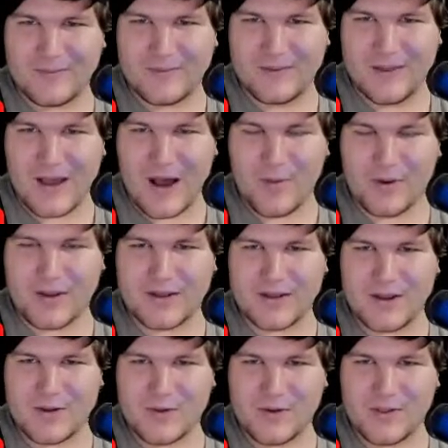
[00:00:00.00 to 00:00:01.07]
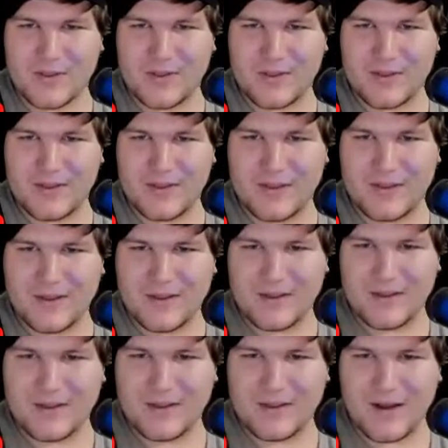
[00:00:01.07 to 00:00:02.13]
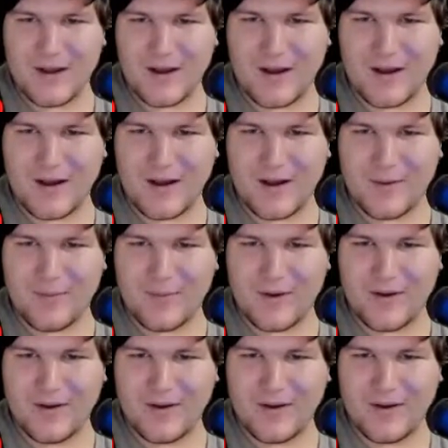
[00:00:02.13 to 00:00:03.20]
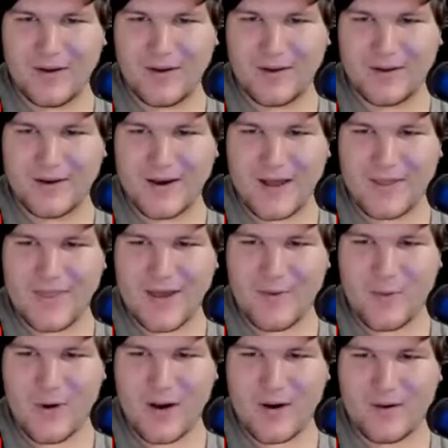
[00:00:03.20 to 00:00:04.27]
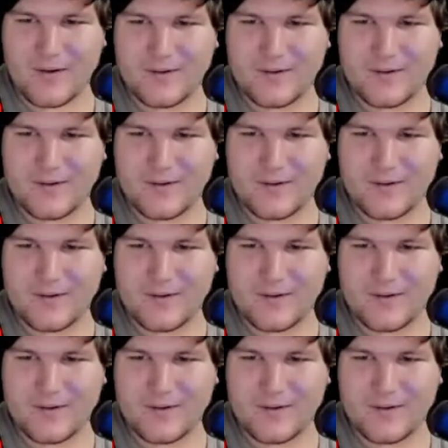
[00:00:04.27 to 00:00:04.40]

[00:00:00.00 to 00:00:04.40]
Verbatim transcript: you could, could you hear me? Um, not that well,